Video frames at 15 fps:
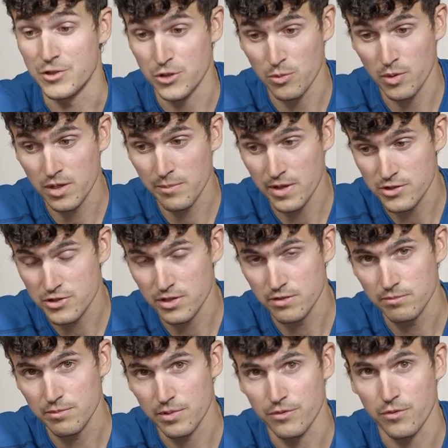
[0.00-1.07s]
do want to
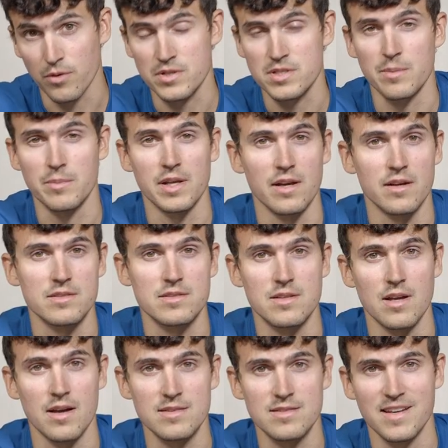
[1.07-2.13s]
mention, before somebody else
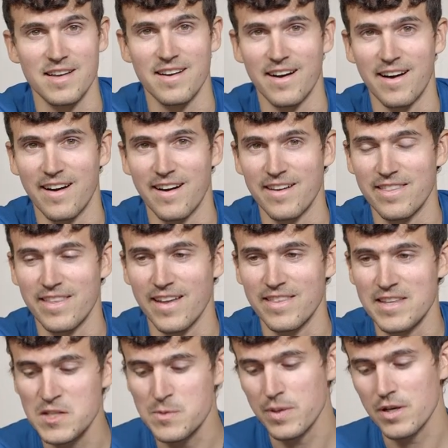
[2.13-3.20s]
does, uh,
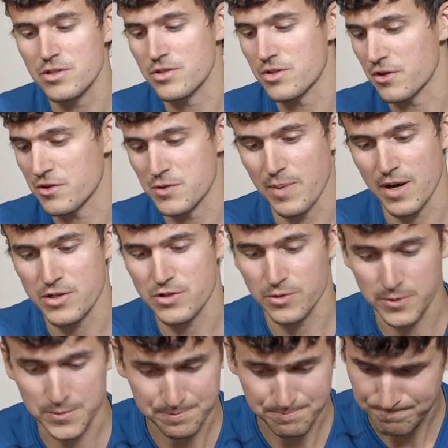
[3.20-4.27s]
that these pictures are
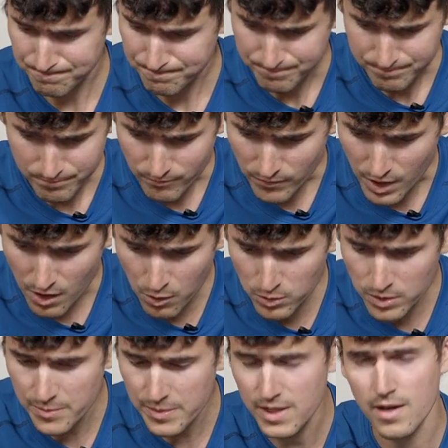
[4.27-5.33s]
special
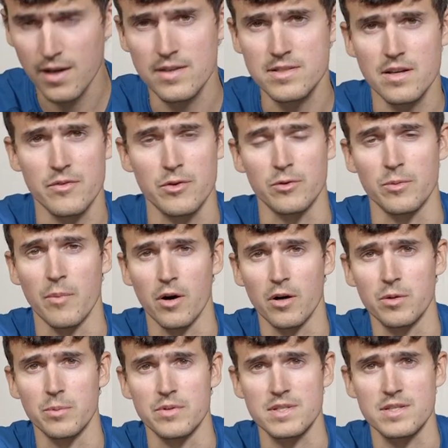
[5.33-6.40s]
only because of the
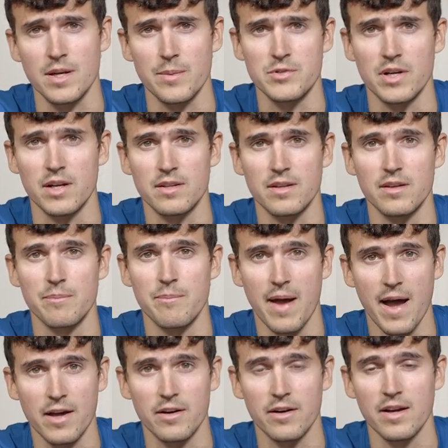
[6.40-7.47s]
remarkable subject
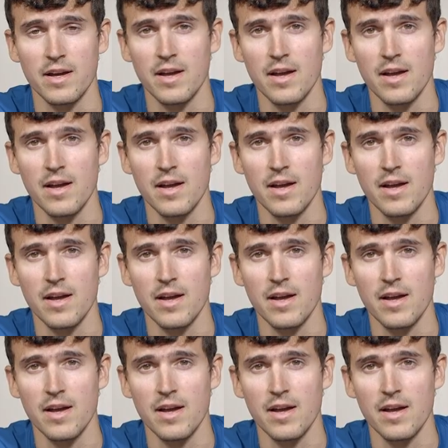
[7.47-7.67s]
matter.